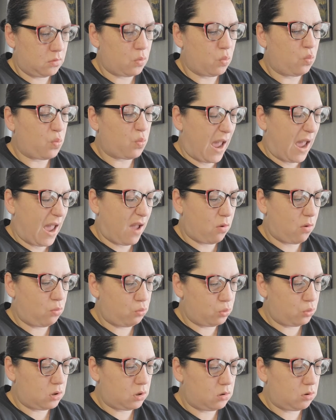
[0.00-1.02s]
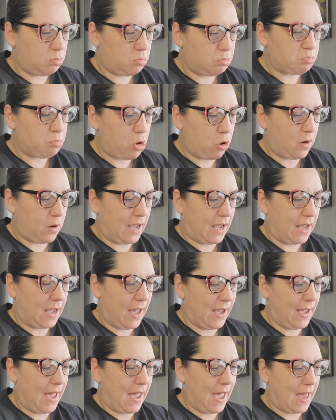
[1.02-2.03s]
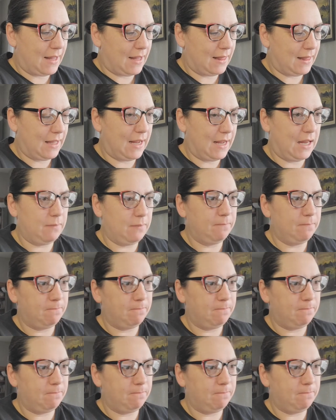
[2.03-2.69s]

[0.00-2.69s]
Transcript: Round. Okay, I got it, lady.